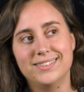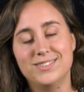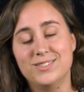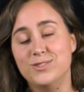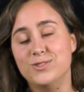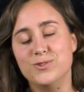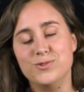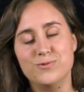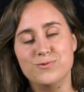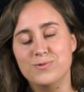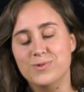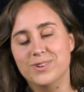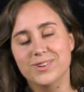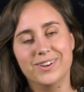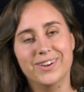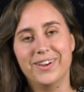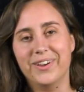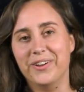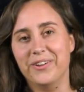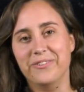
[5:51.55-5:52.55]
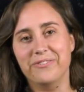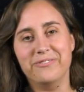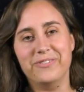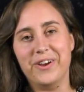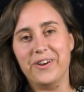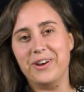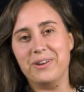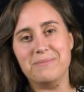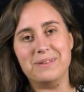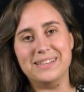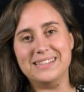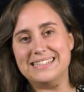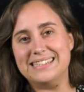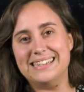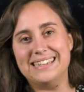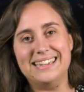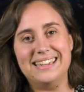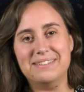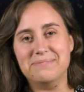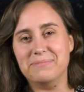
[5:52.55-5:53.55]
zoo of
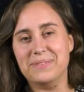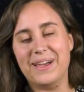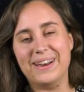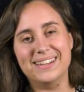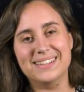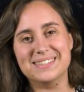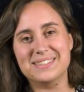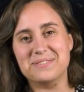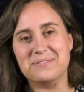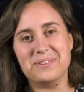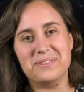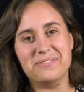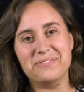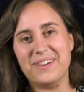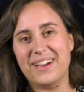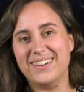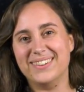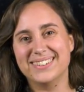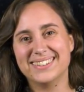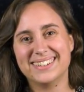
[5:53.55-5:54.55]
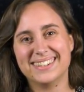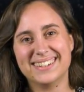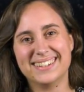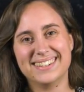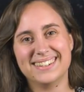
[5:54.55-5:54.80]
variability in planets that we've found.